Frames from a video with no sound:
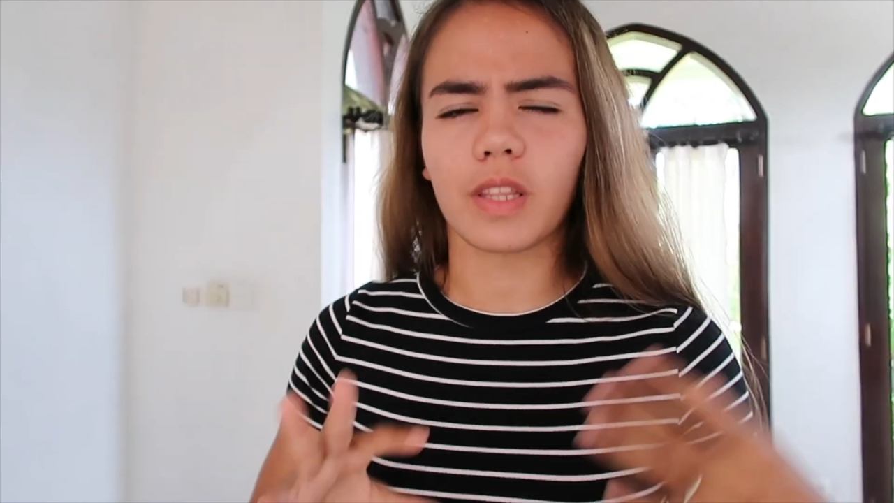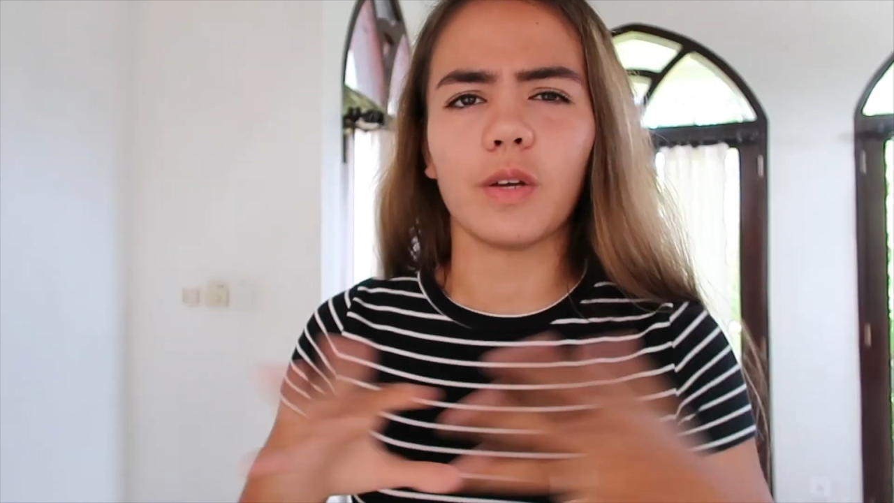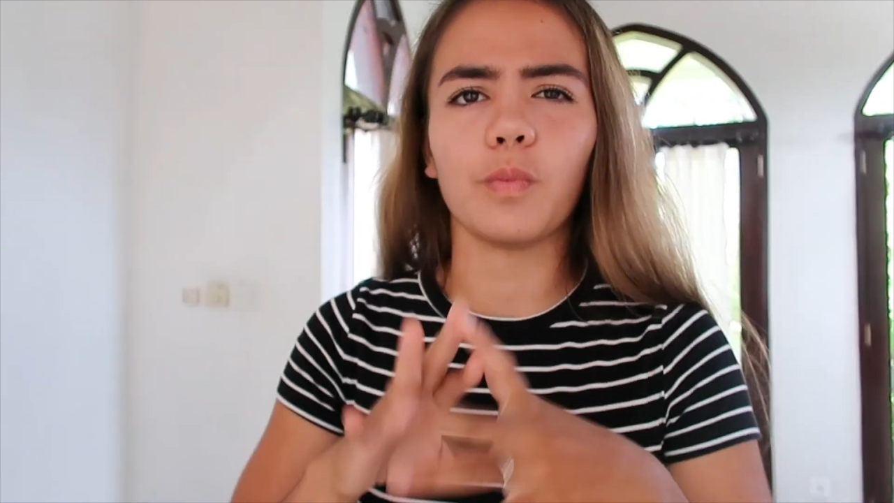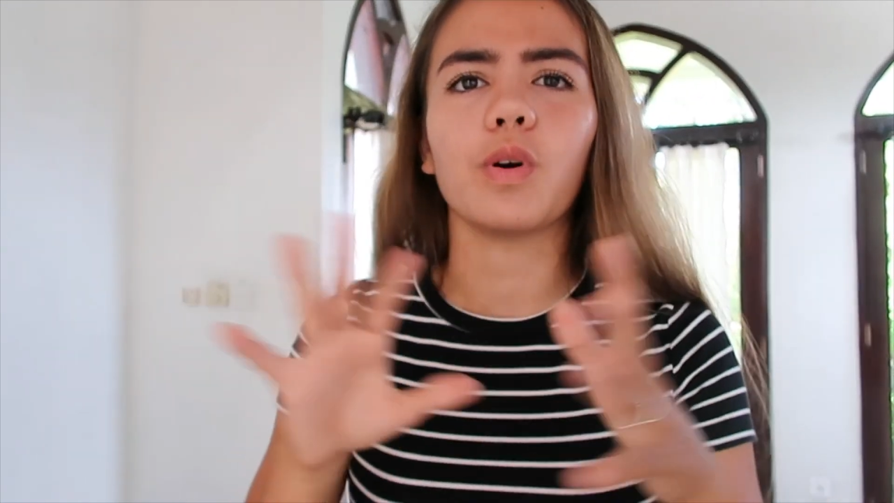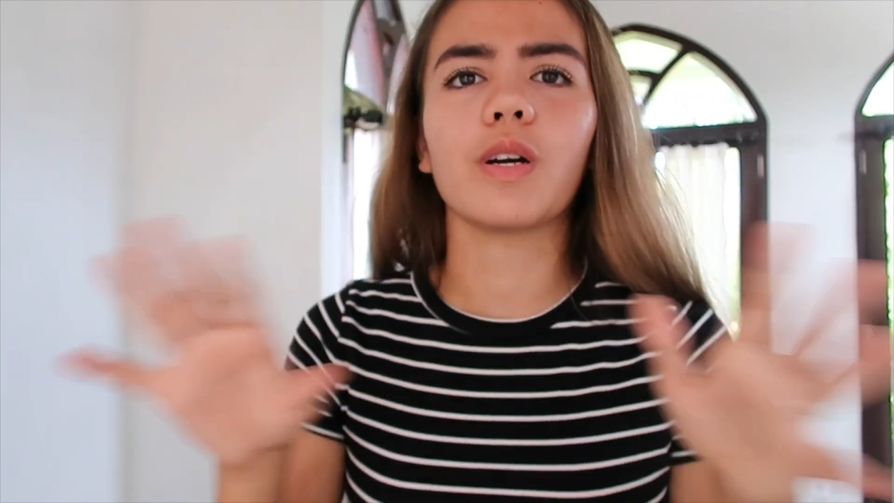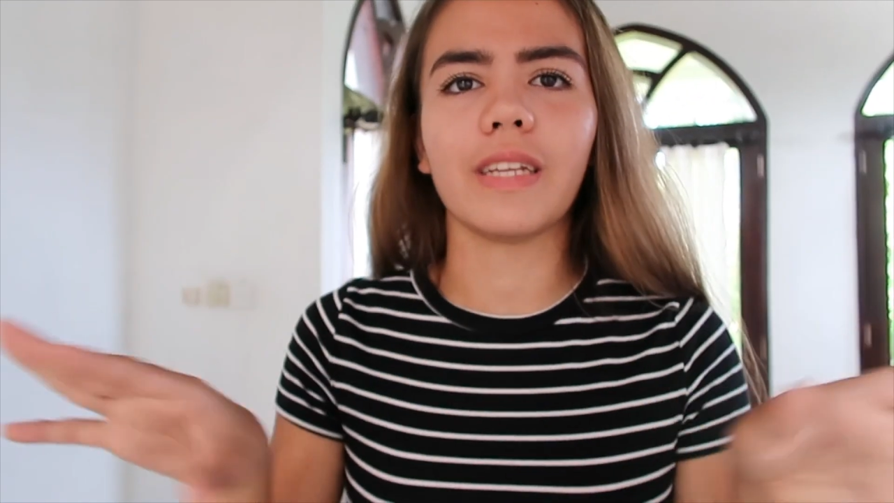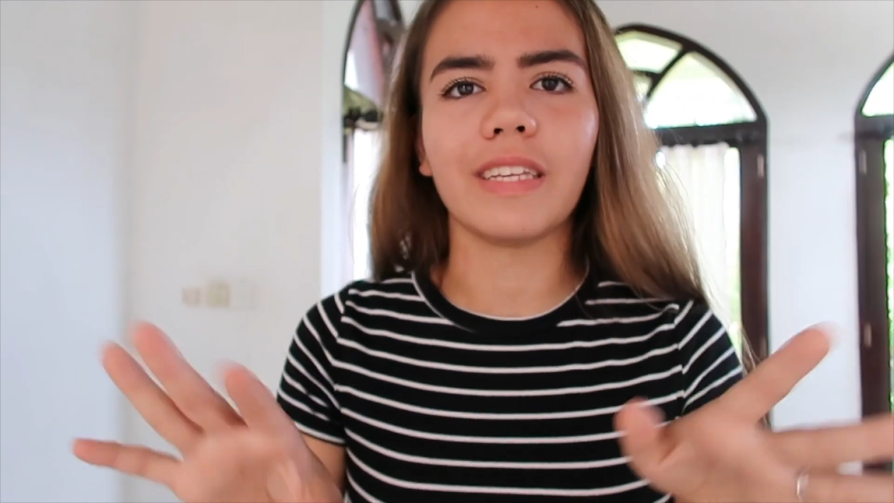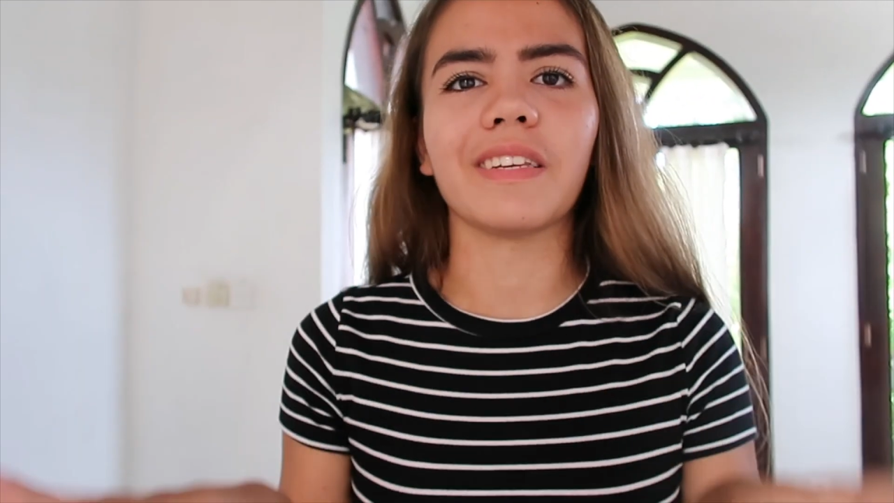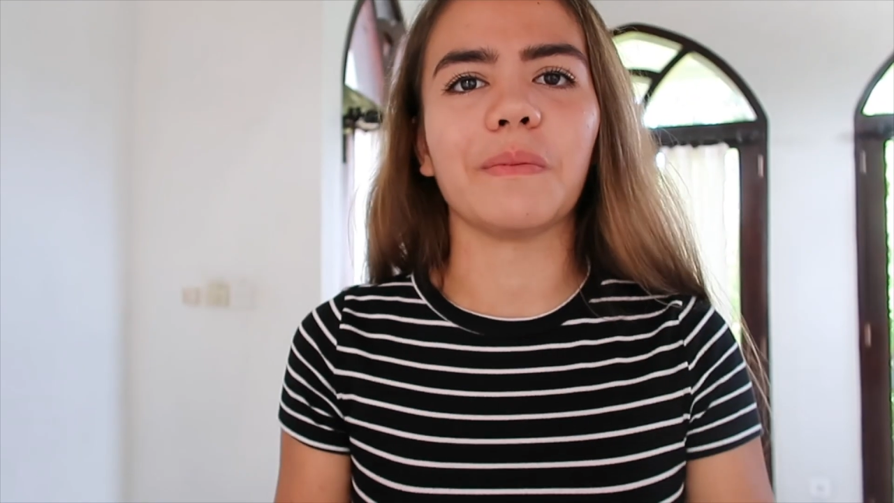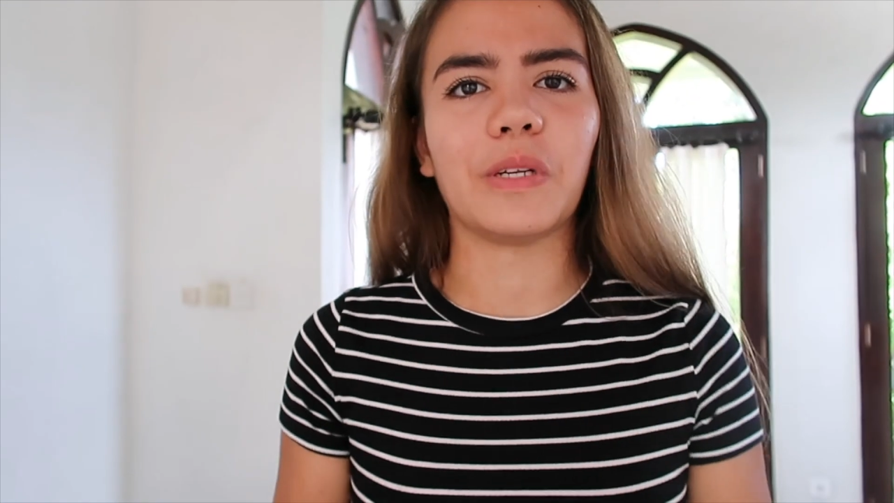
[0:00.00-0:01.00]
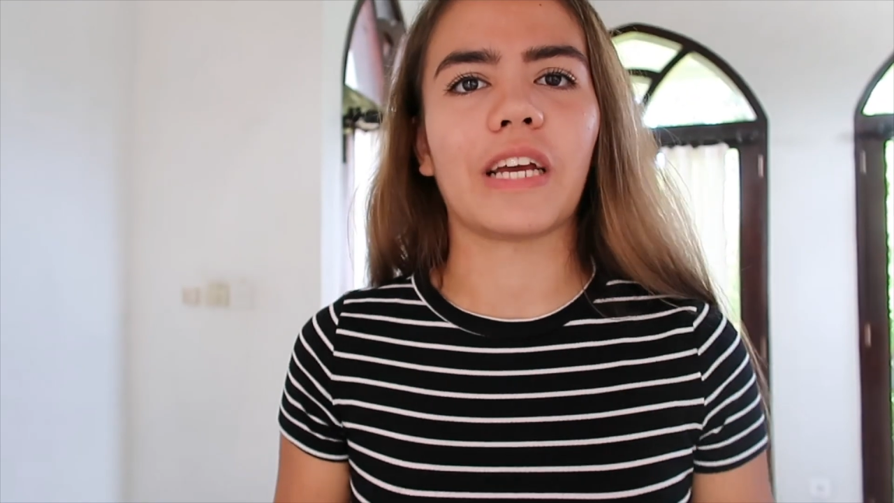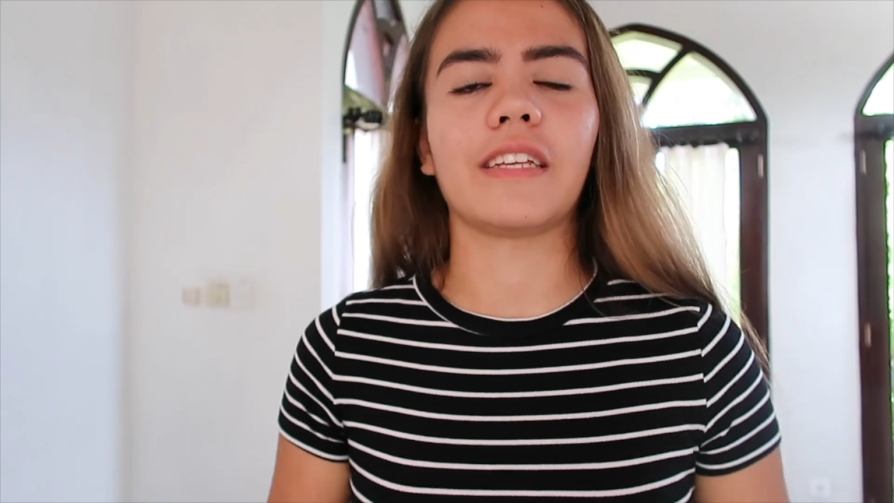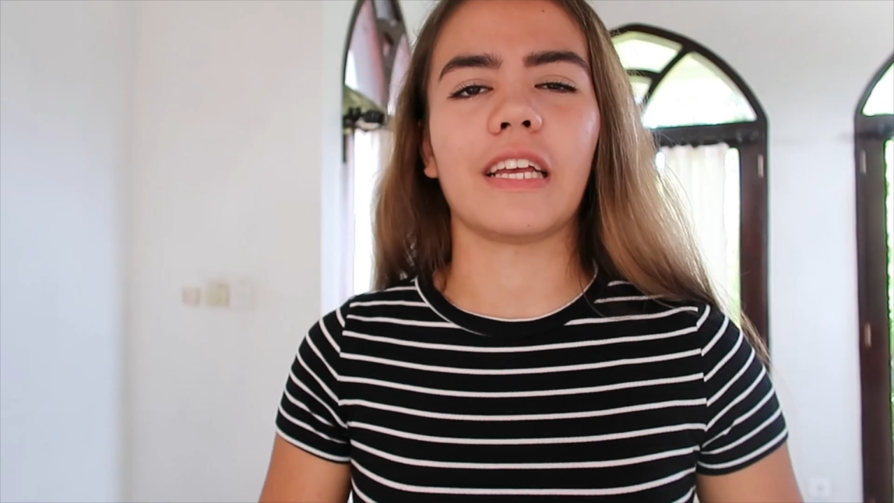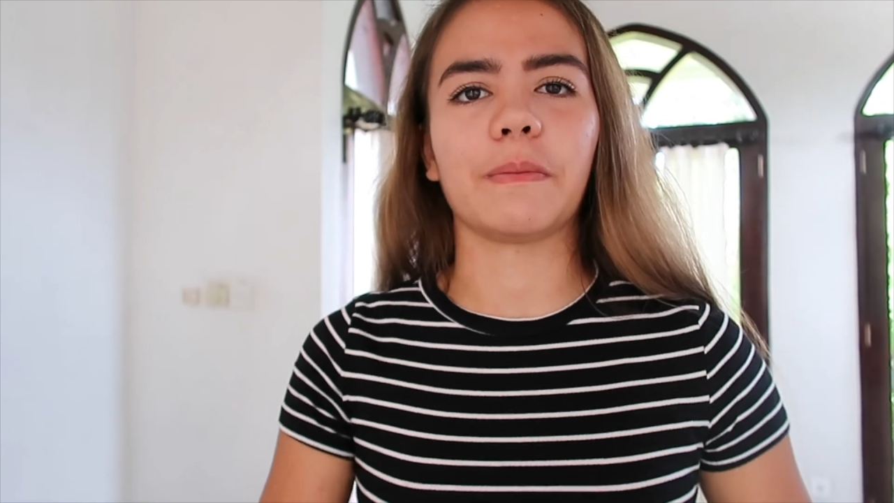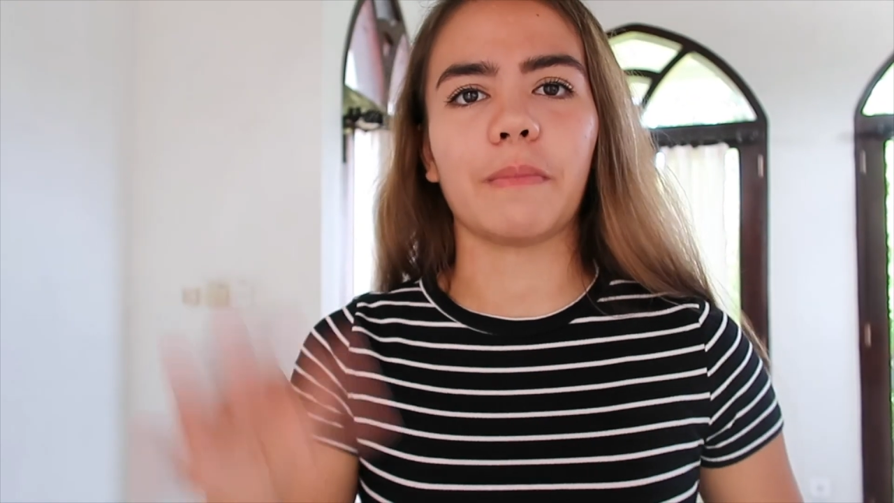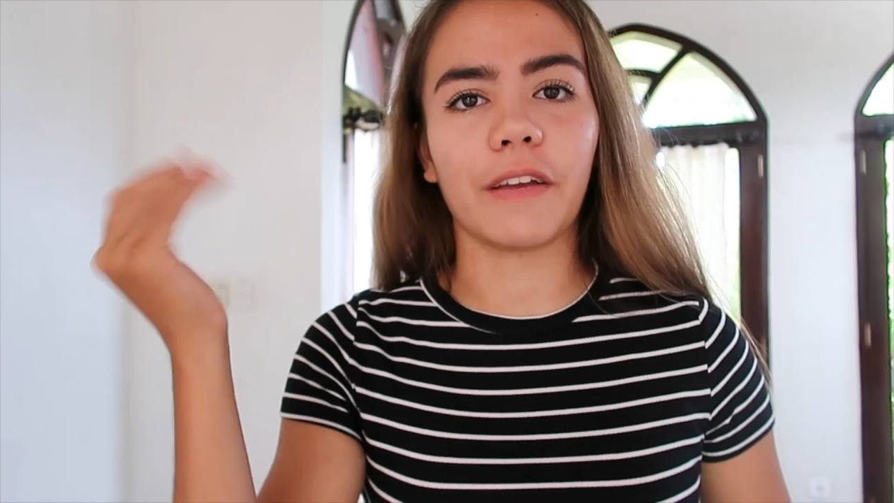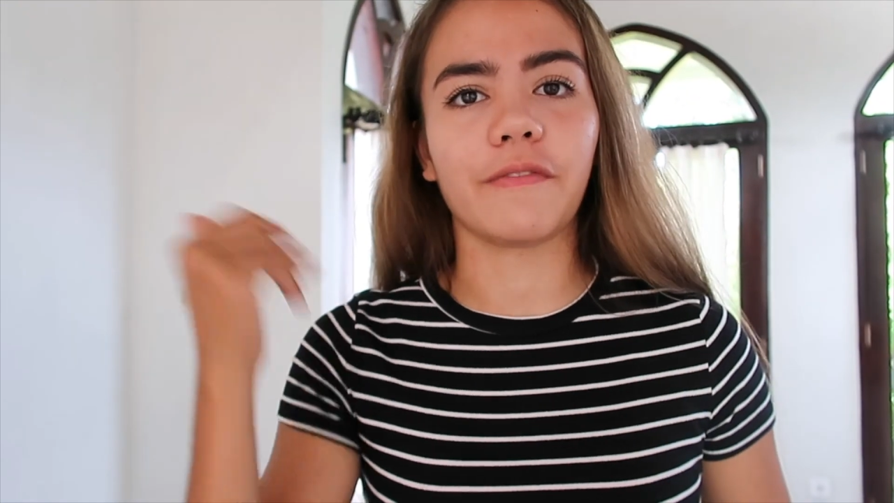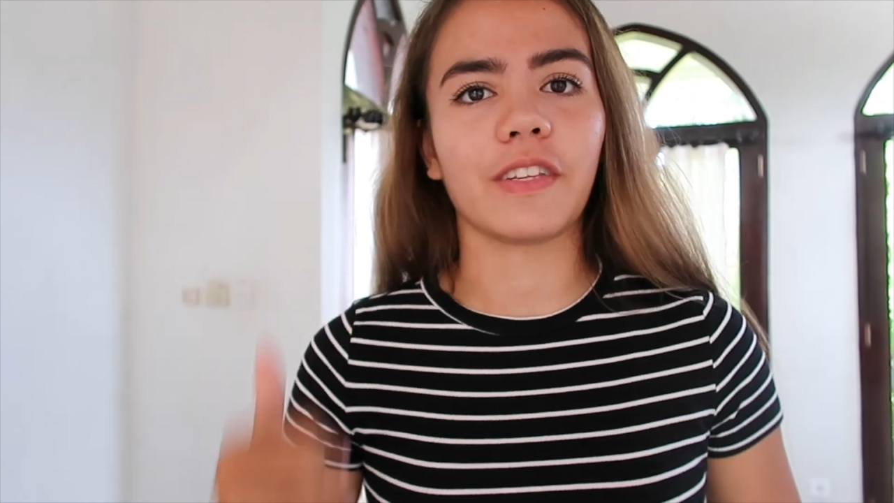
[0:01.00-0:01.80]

the wordy subjects as my